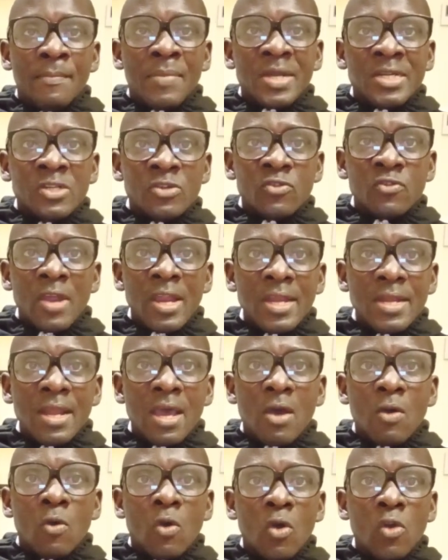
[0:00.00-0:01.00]
but right
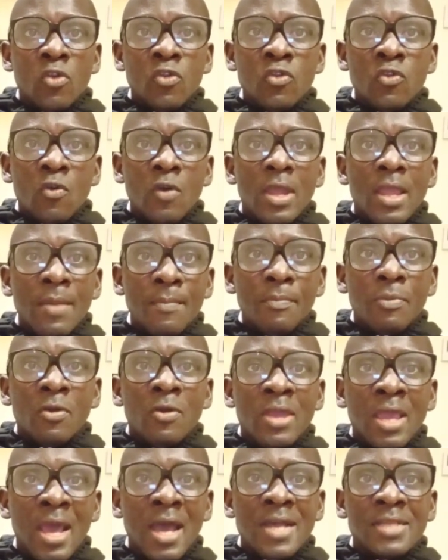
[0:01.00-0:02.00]
now your
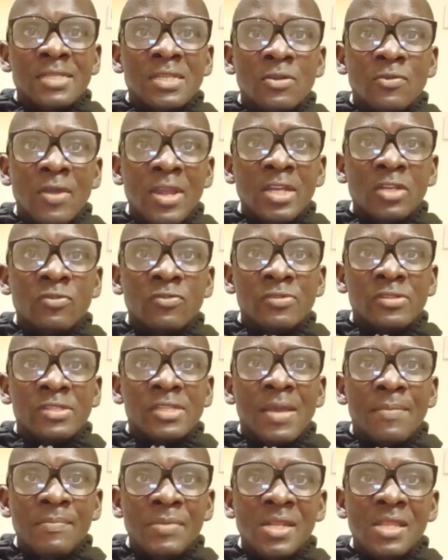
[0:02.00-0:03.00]
employer has a right to
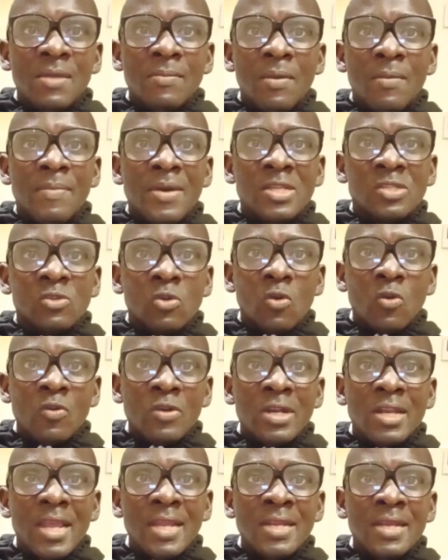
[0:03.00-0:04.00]
submit the papers
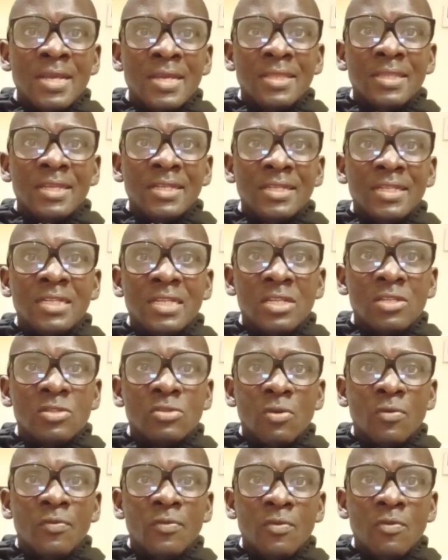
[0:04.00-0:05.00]
online, the
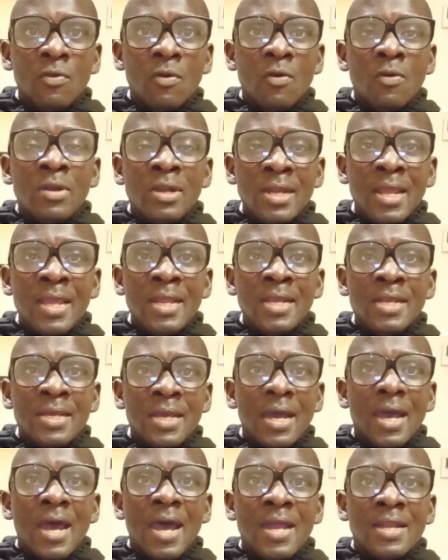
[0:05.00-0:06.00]
details of you online,
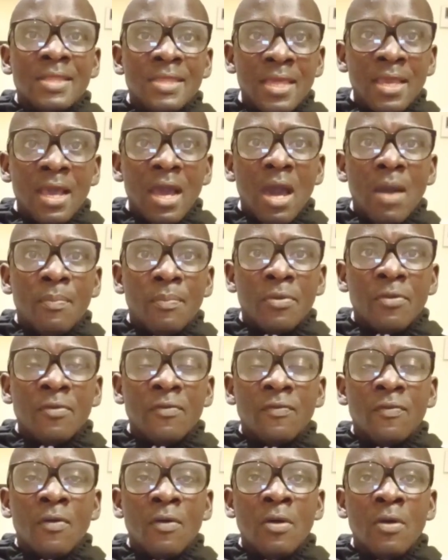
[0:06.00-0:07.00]
and the
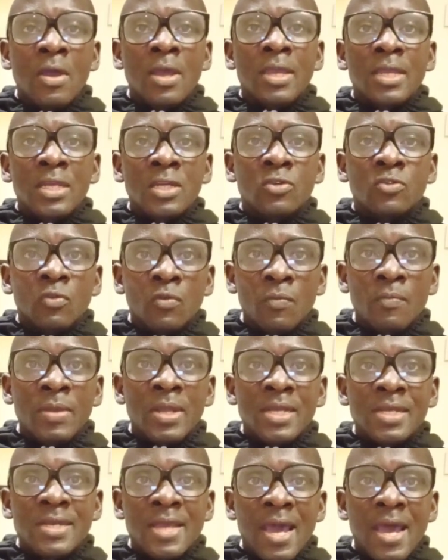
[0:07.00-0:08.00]
approval, it will
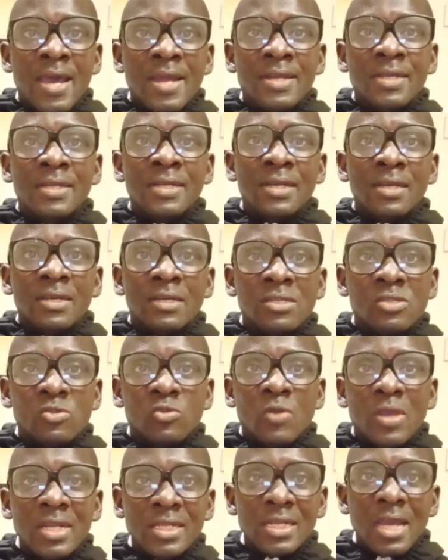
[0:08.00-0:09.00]
be done
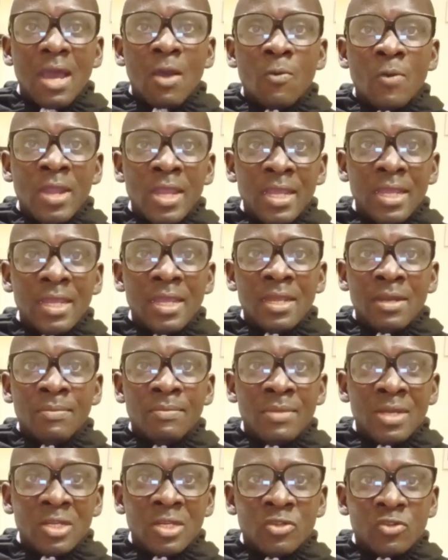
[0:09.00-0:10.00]
straight away in
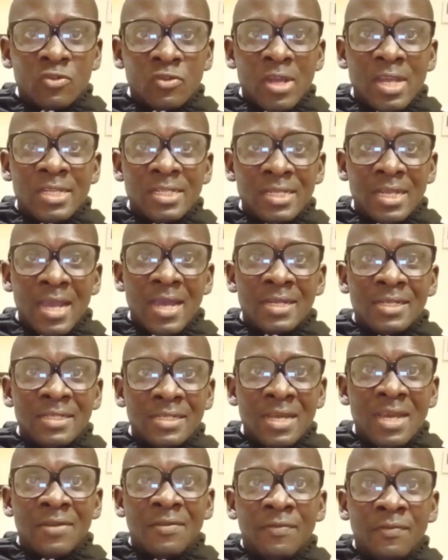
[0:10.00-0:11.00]
Metrash at
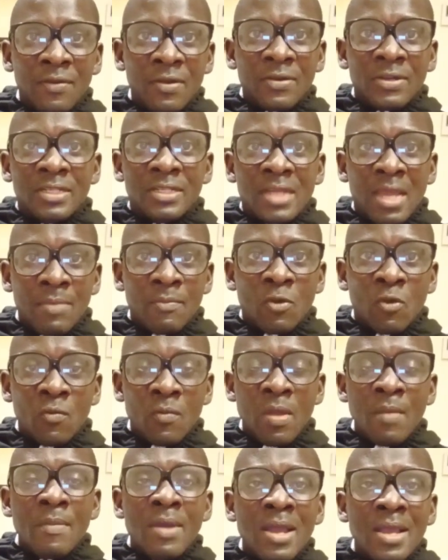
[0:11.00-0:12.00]
that very time.
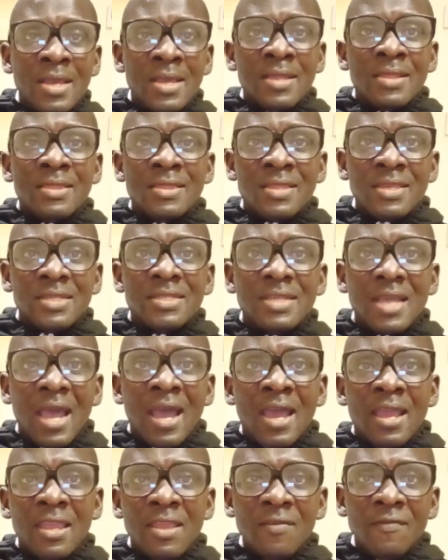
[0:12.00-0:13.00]
Remember, these
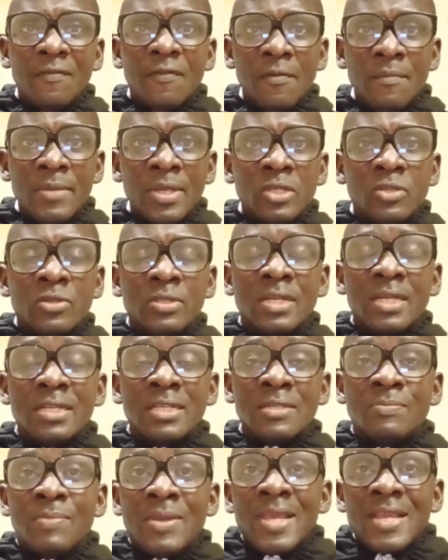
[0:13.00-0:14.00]
are information that
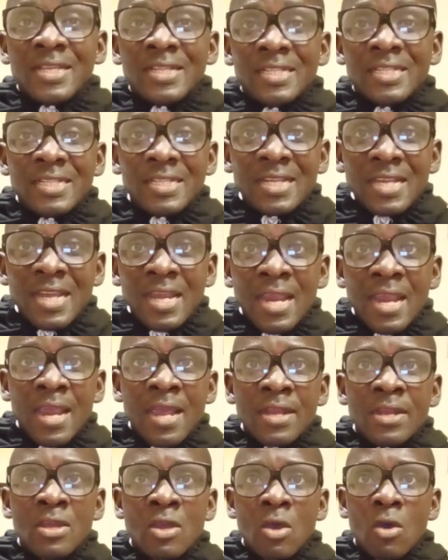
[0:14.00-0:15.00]
is being
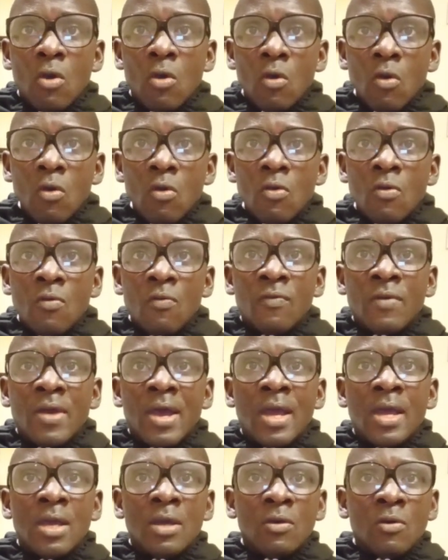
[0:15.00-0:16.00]
shared all
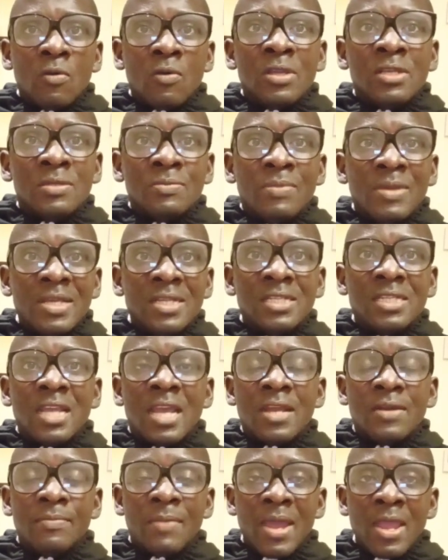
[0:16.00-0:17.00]
over, or is being
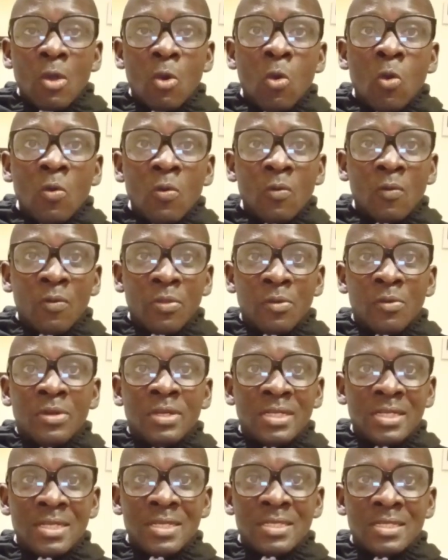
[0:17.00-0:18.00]
shared by all
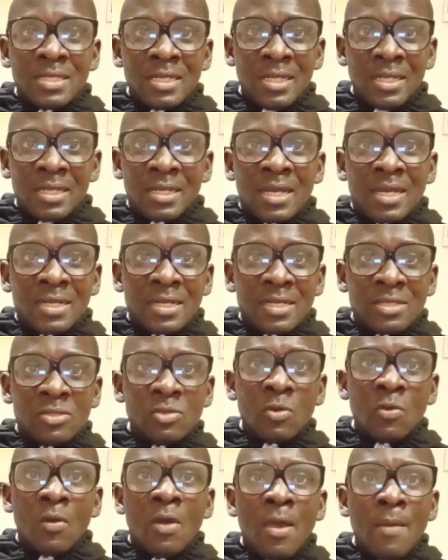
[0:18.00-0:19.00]
authorities in Qatar.
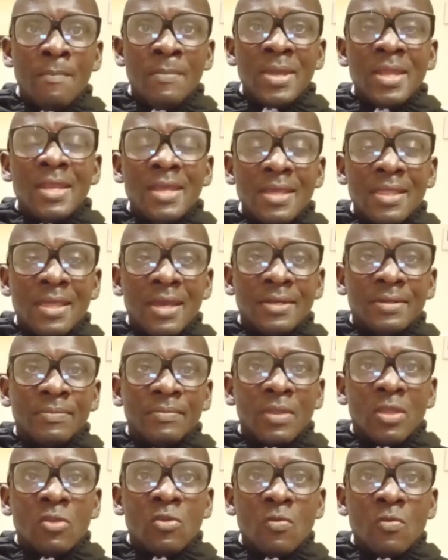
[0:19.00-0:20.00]
So meaning that
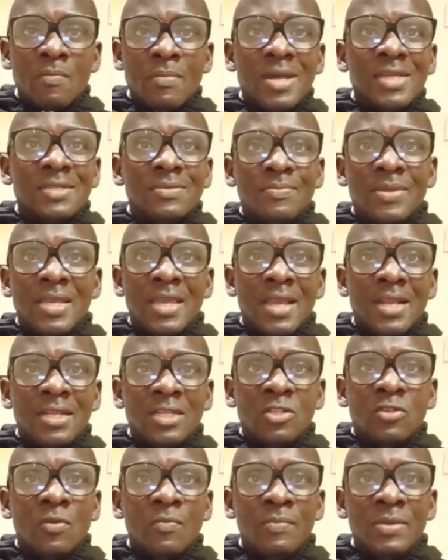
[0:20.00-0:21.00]
you must be a
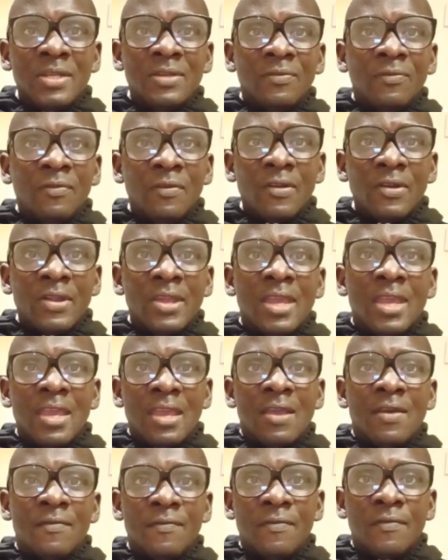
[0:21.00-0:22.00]
little bit very
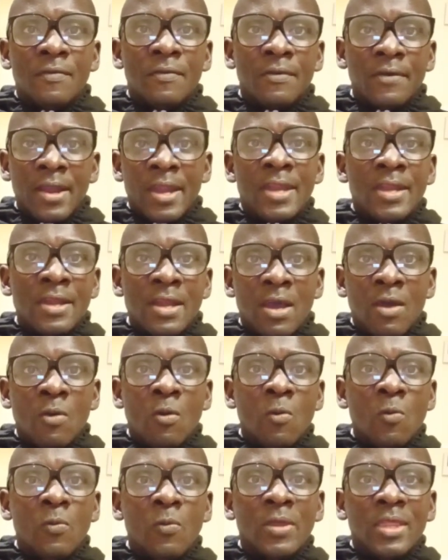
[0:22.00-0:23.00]
careful right now
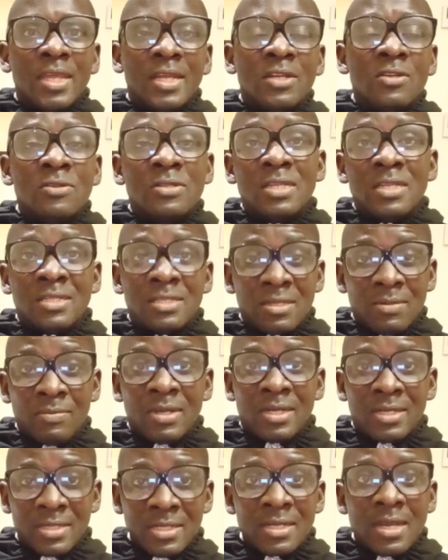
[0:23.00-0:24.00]
with the new system
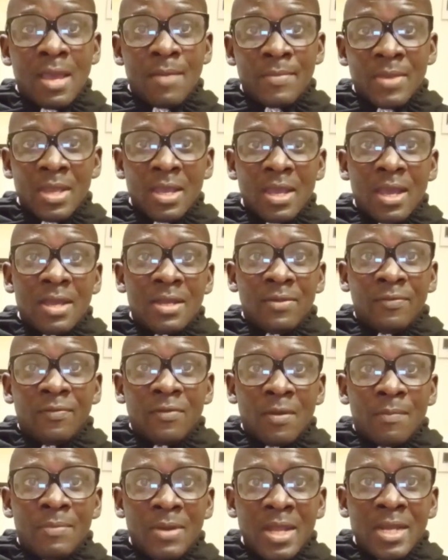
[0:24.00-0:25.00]
that is coming, and if
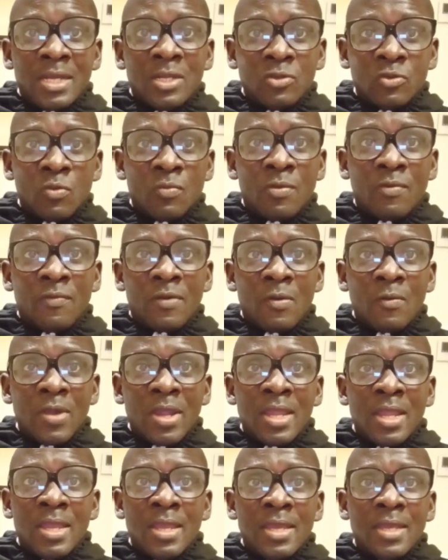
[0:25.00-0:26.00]
you are planning to move
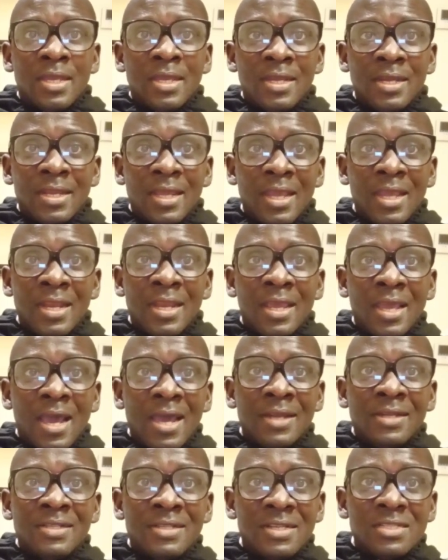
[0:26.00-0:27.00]
away in any
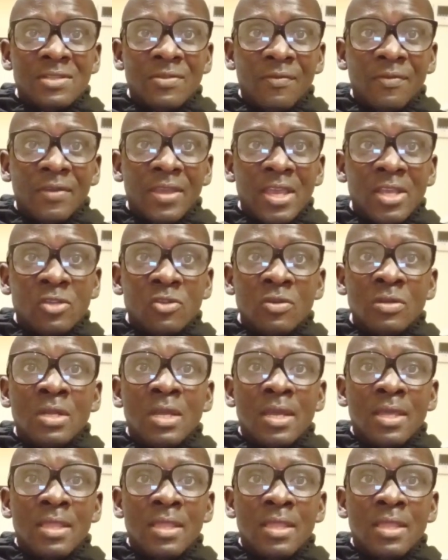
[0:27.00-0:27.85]
unjustification,